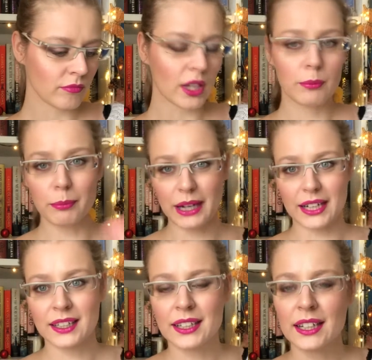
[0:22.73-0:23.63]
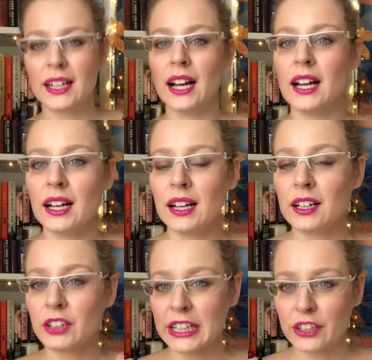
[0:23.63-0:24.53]
But
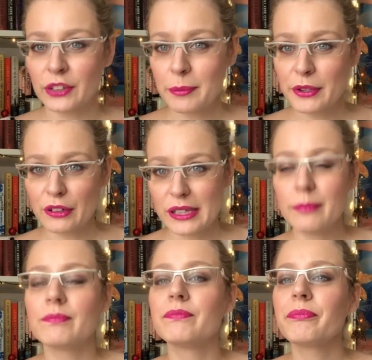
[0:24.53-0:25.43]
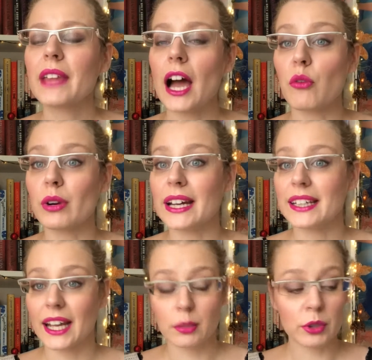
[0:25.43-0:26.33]
in February, I read
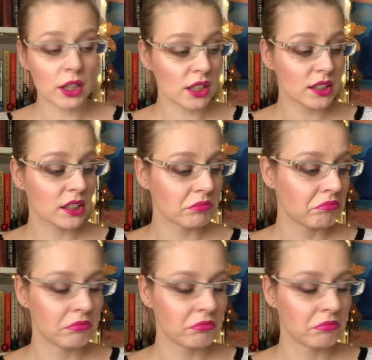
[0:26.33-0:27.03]
8 books.